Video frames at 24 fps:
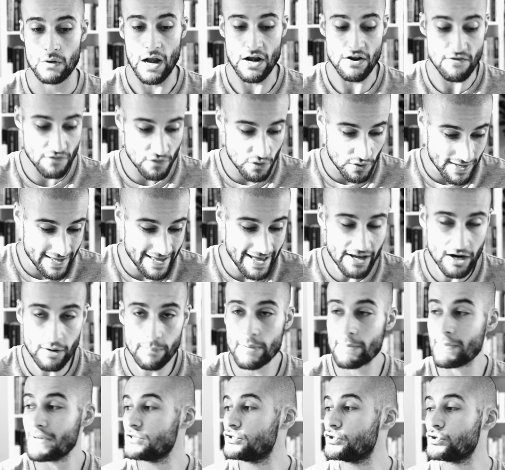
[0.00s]
And if you can get
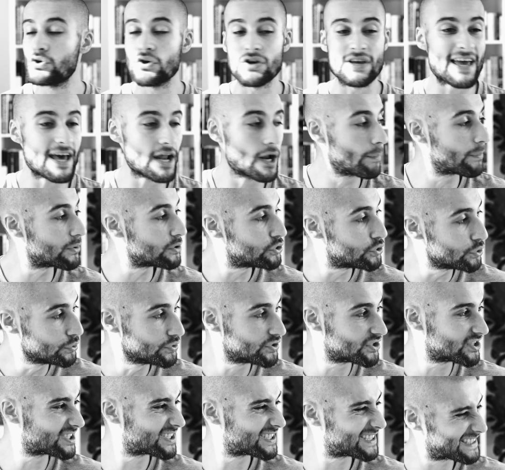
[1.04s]
up, it means you can get up and do
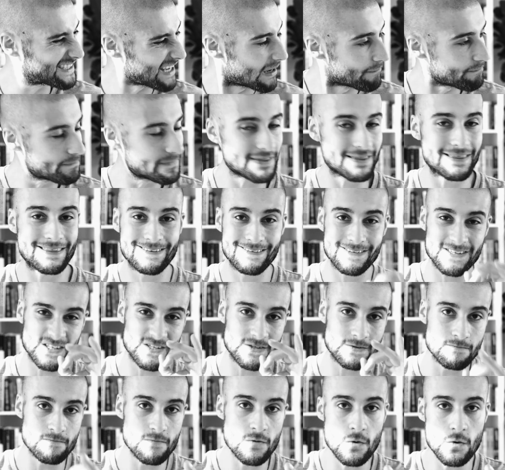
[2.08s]
some
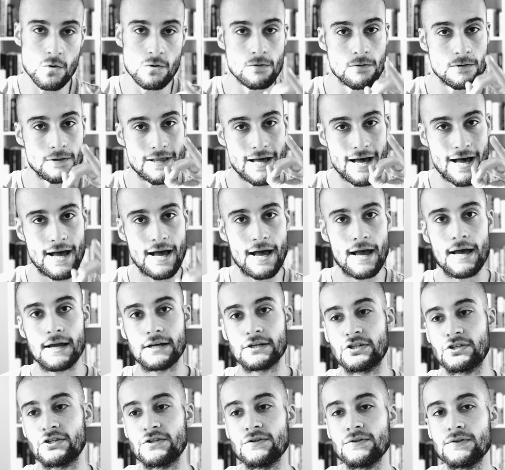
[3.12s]
small
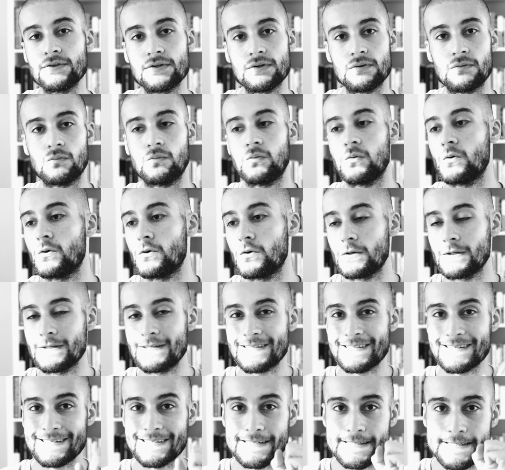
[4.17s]
action
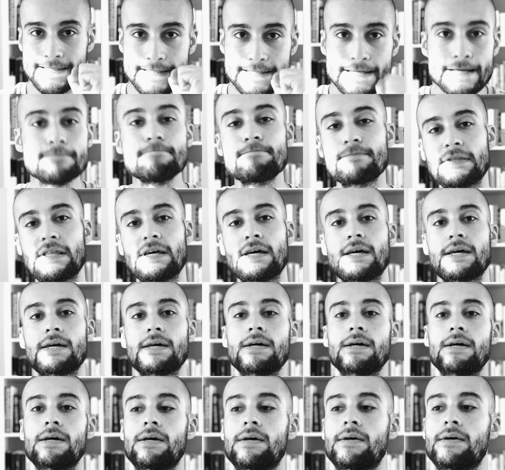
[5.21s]
towards
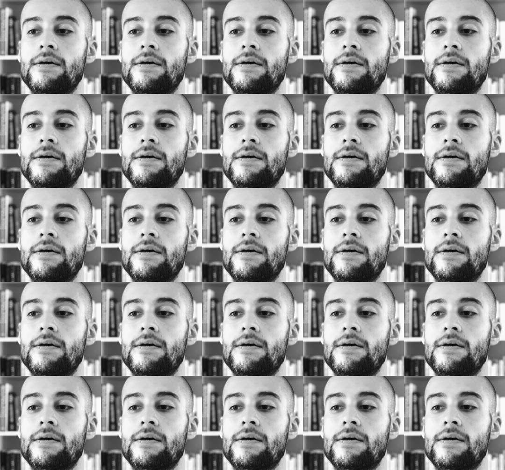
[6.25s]
something.